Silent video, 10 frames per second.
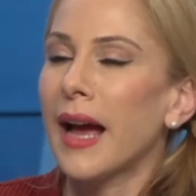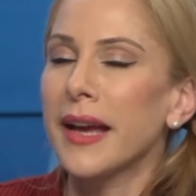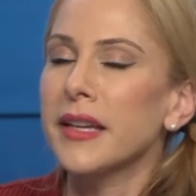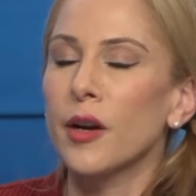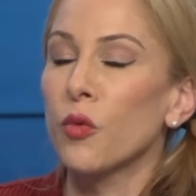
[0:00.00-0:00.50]

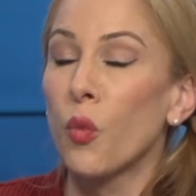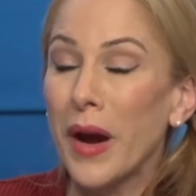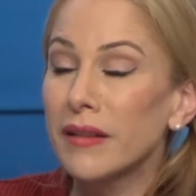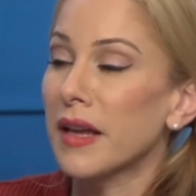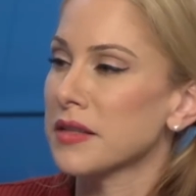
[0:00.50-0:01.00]
I care
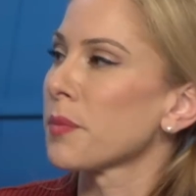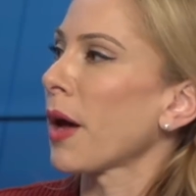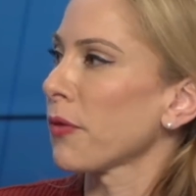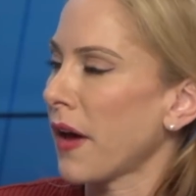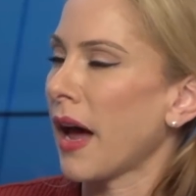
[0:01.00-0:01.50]
way less
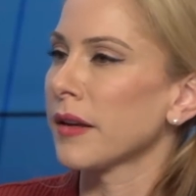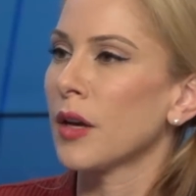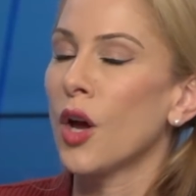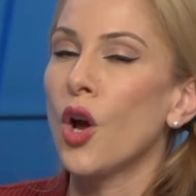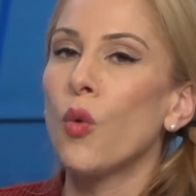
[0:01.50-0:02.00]
about that.
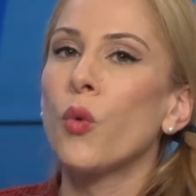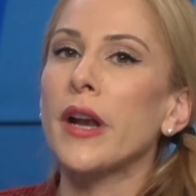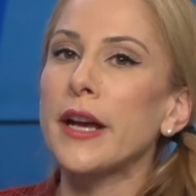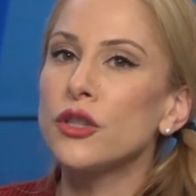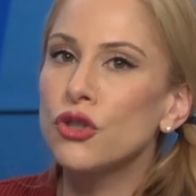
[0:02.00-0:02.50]
What
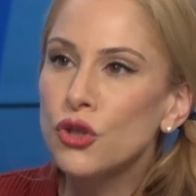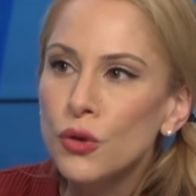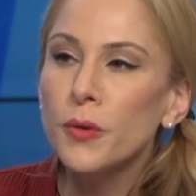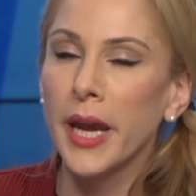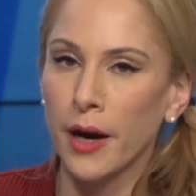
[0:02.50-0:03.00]
I
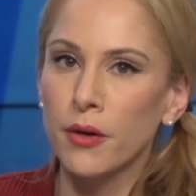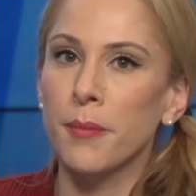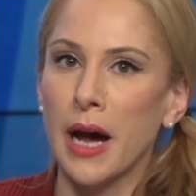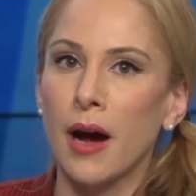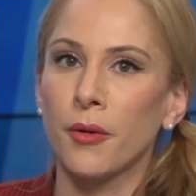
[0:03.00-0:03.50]
do care
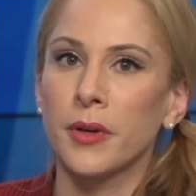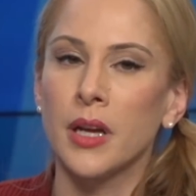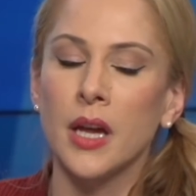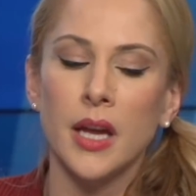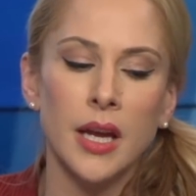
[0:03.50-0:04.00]
about
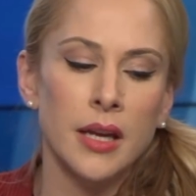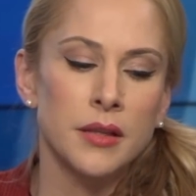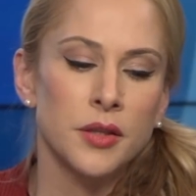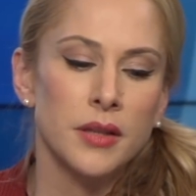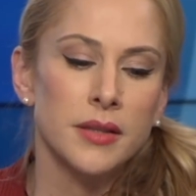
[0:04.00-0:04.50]

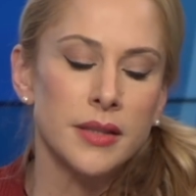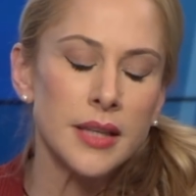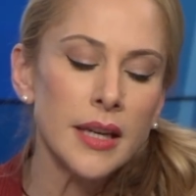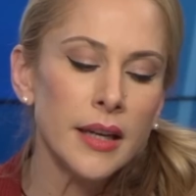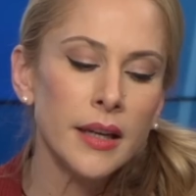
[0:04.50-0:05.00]
is
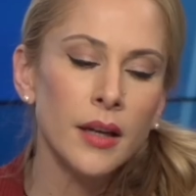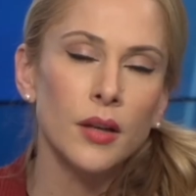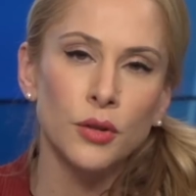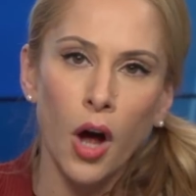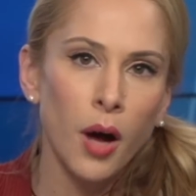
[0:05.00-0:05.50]
seeing
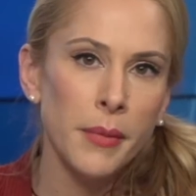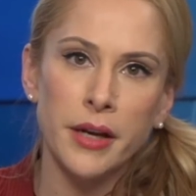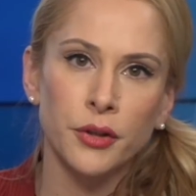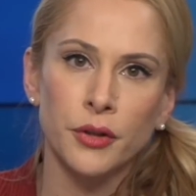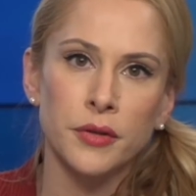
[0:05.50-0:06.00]

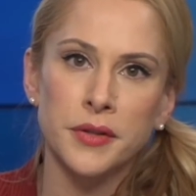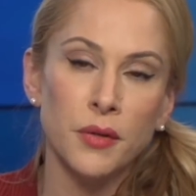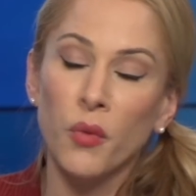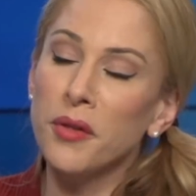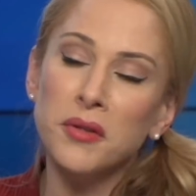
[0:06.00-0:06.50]
lawmakers,
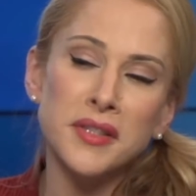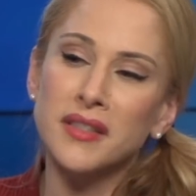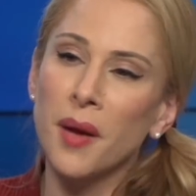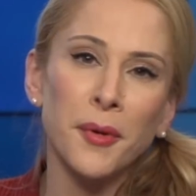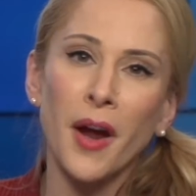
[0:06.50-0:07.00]
whether it's a
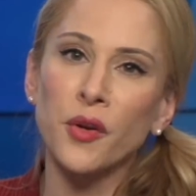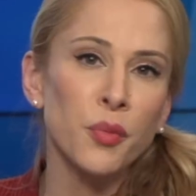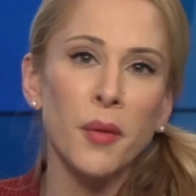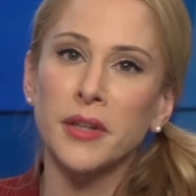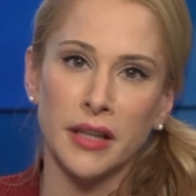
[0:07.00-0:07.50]
Democrat or
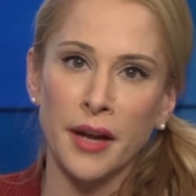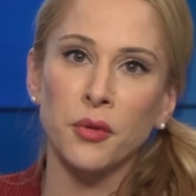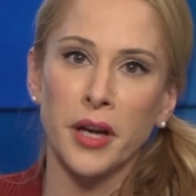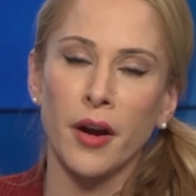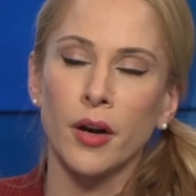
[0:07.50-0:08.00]
Republican, I
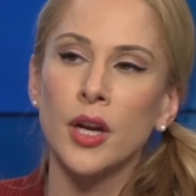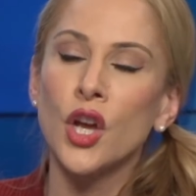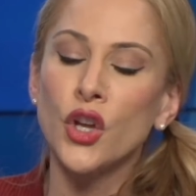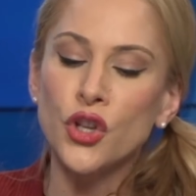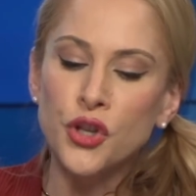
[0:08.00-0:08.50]
don't care,
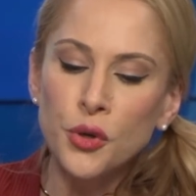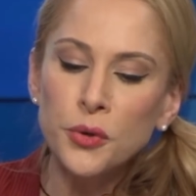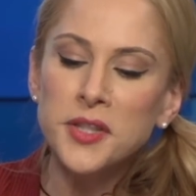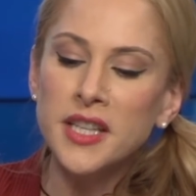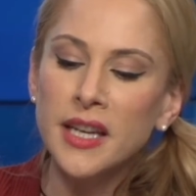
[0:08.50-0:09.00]

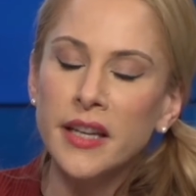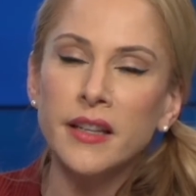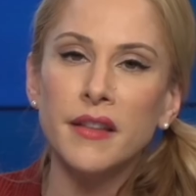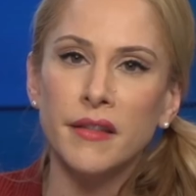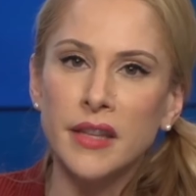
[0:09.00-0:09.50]
using
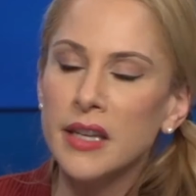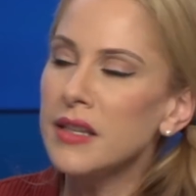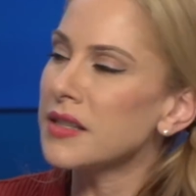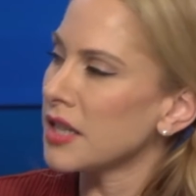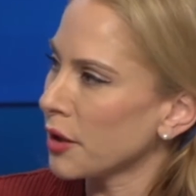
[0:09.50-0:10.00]

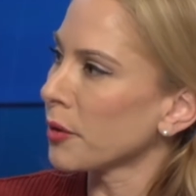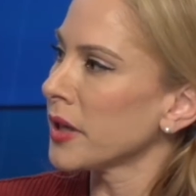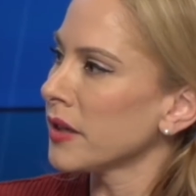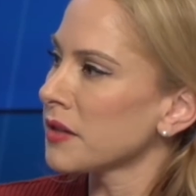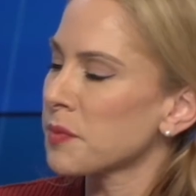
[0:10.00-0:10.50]
these
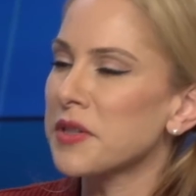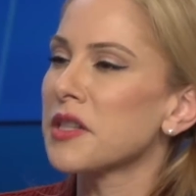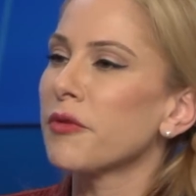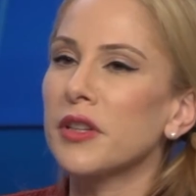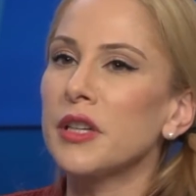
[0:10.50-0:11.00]
hearings
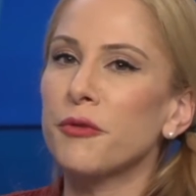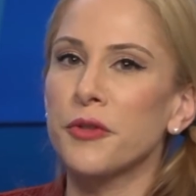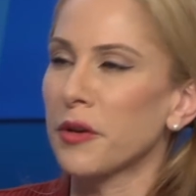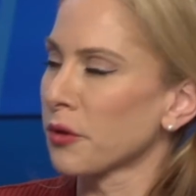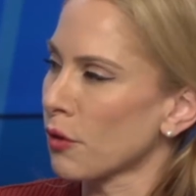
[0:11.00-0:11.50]
specifically
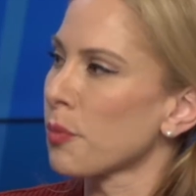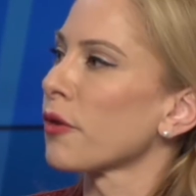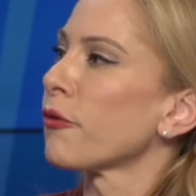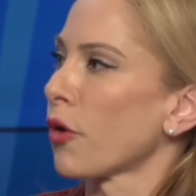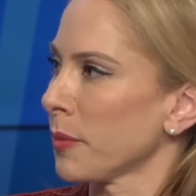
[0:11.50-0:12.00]
for their little
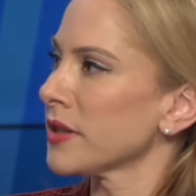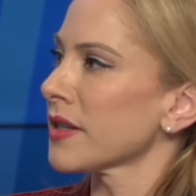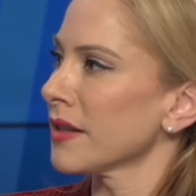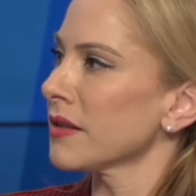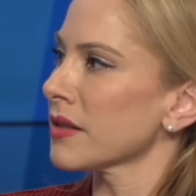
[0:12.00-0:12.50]

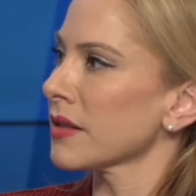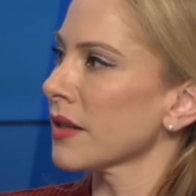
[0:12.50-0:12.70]
performances